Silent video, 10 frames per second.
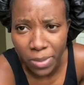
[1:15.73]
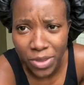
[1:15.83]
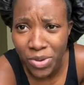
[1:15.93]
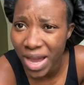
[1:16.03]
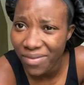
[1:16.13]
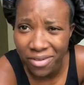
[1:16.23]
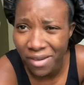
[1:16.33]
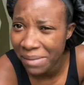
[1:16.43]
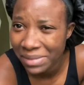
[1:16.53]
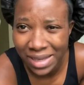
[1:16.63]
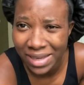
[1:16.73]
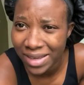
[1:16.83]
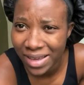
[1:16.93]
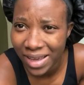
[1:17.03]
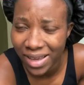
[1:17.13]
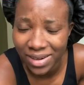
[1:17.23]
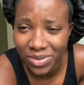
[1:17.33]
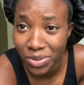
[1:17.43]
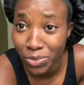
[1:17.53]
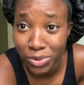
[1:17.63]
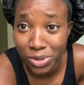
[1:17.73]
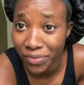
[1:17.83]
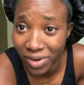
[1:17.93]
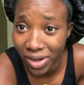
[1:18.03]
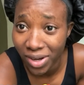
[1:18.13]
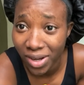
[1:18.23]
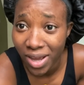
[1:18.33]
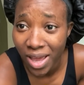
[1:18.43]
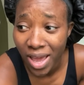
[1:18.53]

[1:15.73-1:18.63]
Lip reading: you have a family and you want to vlog.